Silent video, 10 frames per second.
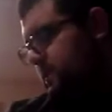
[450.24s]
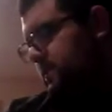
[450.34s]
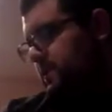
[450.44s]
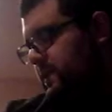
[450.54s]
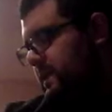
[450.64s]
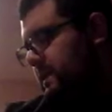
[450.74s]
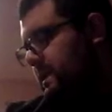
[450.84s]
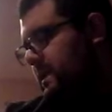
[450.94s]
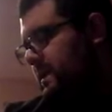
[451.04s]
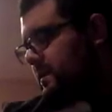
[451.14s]

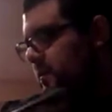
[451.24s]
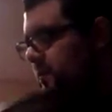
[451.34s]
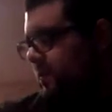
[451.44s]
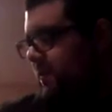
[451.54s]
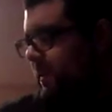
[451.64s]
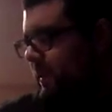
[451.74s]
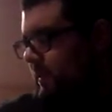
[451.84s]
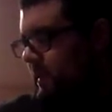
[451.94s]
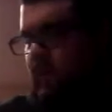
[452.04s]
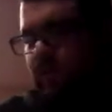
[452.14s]
Okay, put that
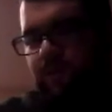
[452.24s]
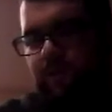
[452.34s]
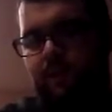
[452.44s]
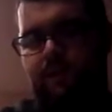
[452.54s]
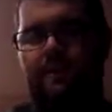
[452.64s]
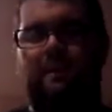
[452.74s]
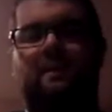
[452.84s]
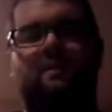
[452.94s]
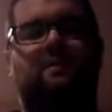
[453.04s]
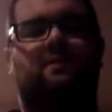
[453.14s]
down. The
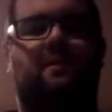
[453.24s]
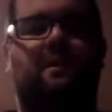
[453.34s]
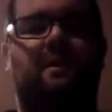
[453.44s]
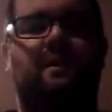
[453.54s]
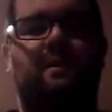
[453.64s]
next one.